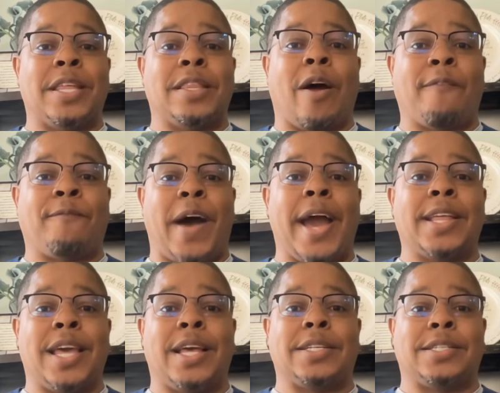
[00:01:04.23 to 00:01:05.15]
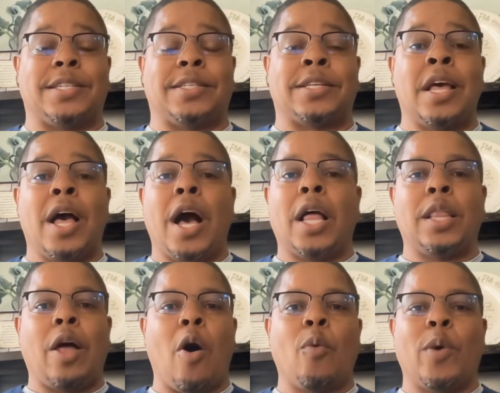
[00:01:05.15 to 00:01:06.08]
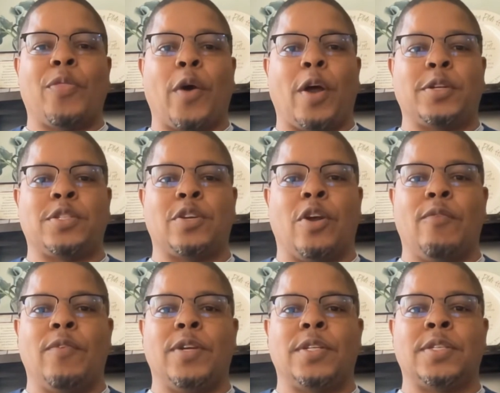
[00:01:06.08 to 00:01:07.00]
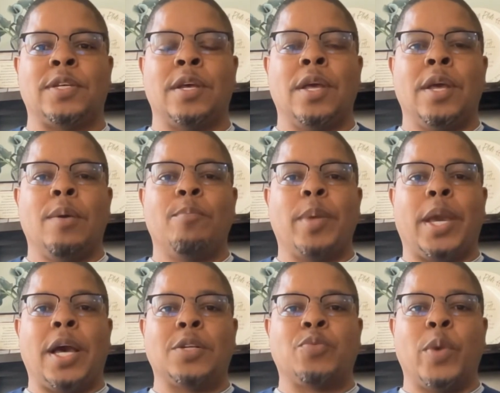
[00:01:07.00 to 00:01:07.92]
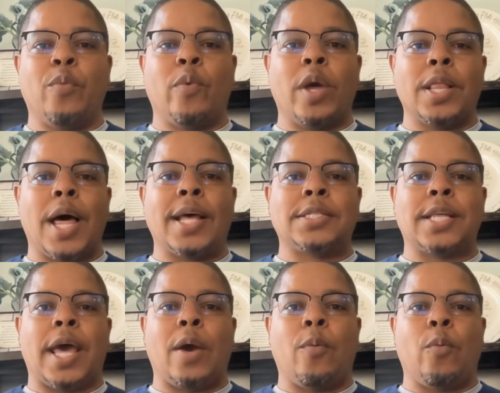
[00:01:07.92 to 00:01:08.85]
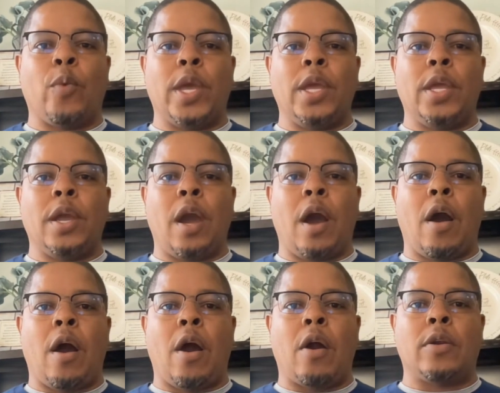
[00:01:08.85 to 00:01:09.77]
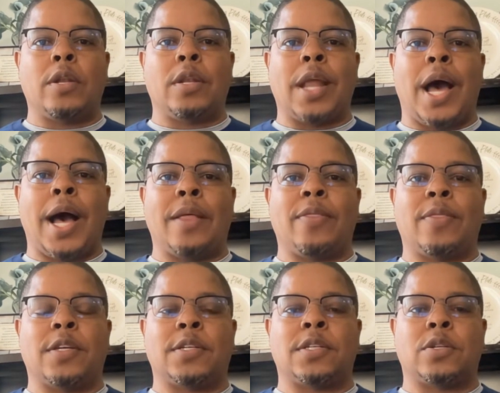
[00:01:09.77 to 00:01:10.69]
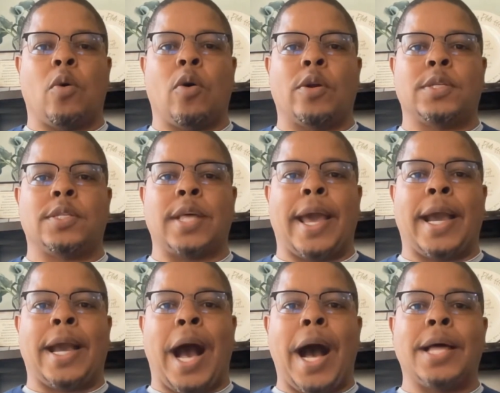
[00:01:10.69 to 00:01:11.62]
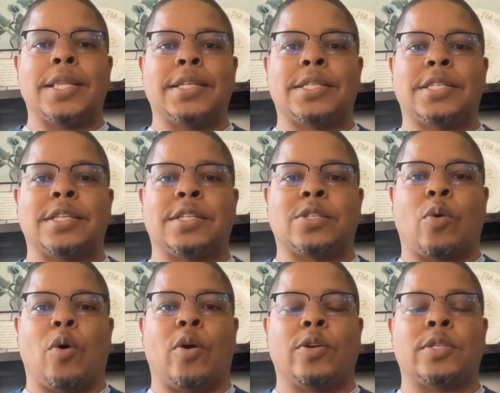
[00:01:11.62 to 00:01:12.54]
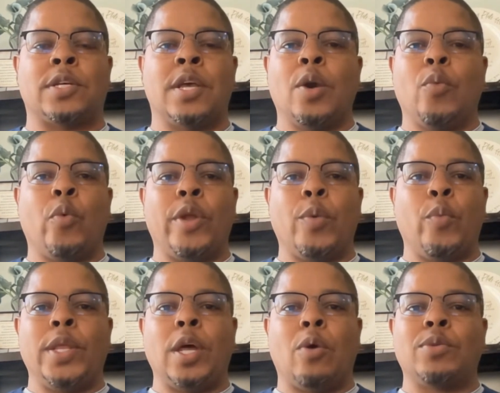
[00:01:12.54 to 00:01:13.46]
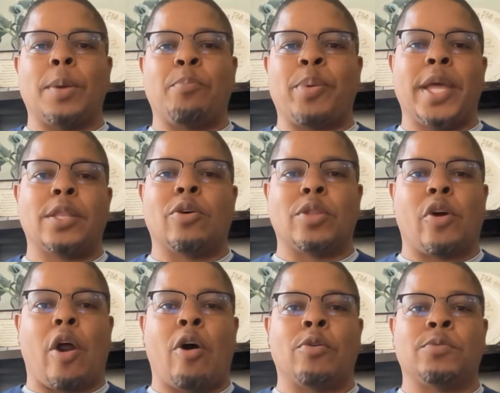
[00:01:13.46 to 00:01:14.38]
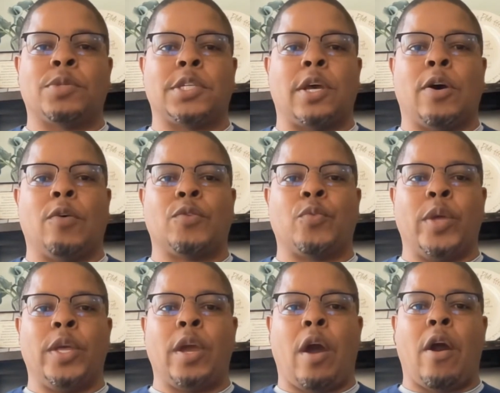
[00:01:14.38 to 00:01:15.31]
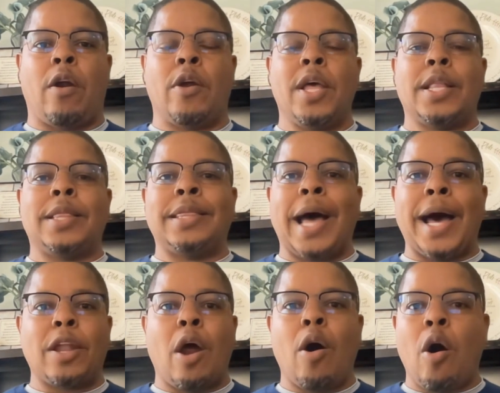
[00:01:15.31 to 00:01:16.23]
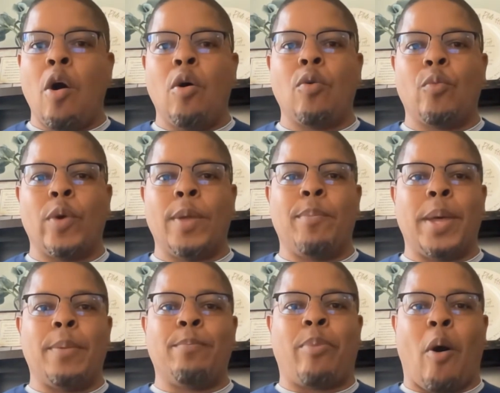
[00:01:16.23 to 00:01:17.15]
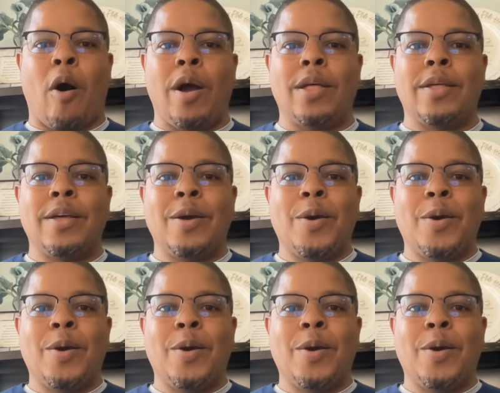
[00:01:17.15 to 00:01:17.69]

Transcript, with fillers: in our finances, along with our service, because we realize that we are not the source, that God is the source. We, we don't depend on our own selves. We are not our own. We've been bought